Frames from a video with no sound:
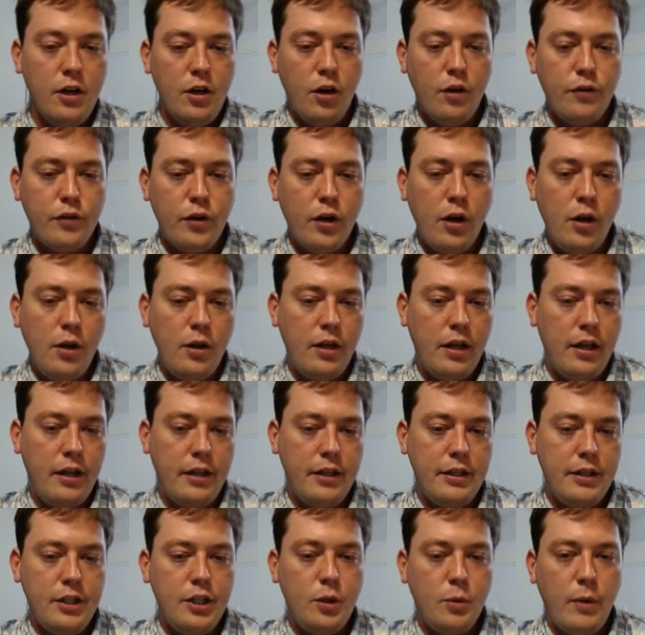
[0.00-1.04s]

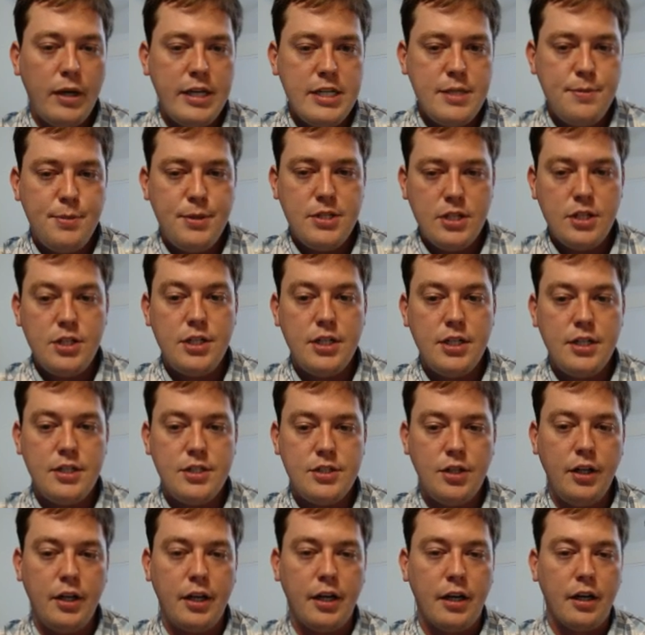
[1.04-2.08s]
Overall, white's position
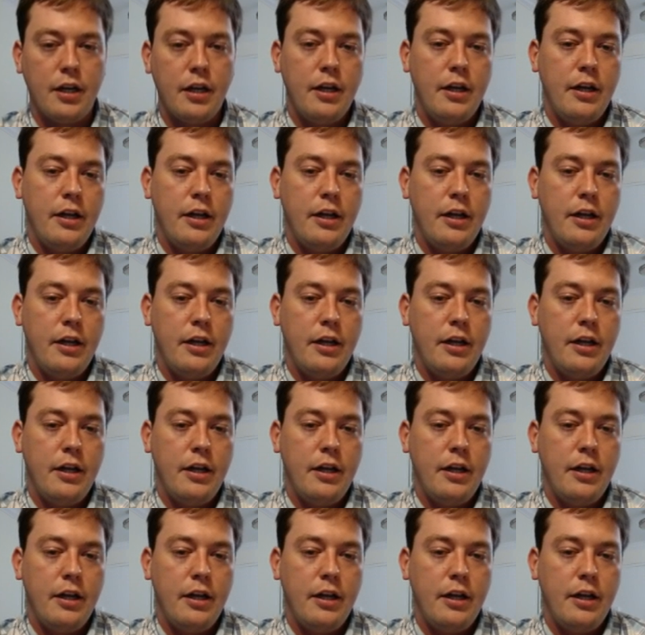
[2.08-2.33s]
is good.